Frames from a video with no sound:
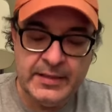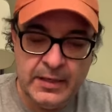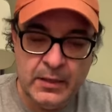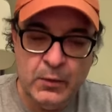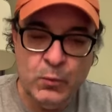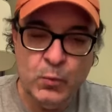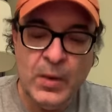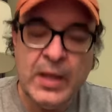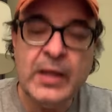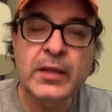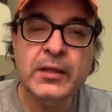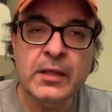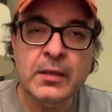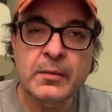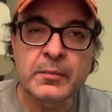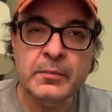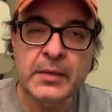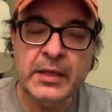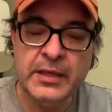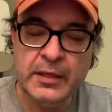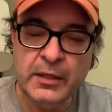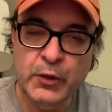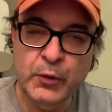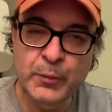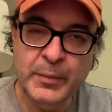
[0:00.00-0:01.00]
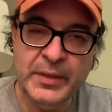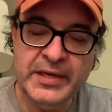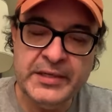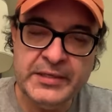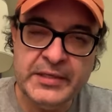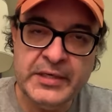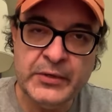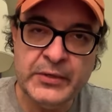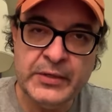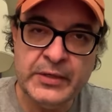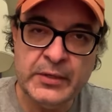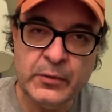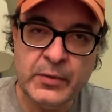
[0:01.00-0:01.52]
They welcome a
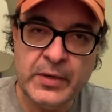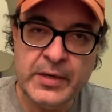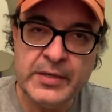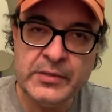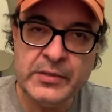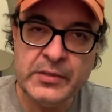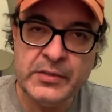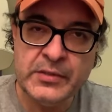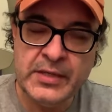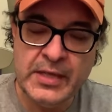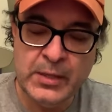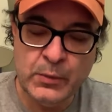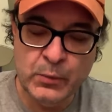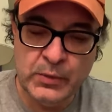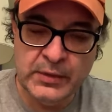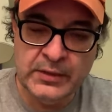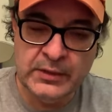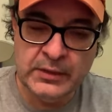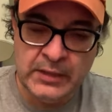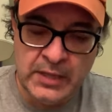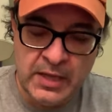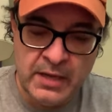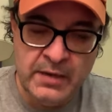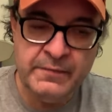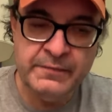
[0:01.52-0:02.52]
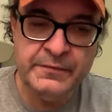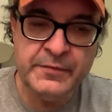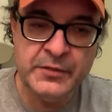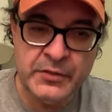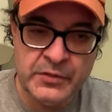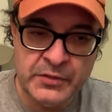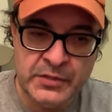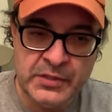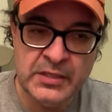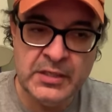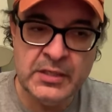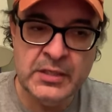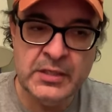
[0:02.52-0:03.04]
humanitarian crisis. They would love to
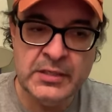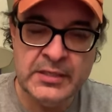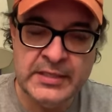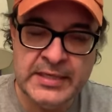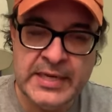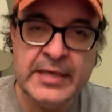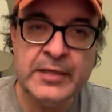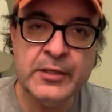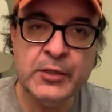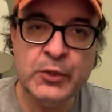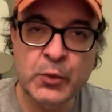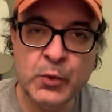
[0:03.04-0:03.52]
see dead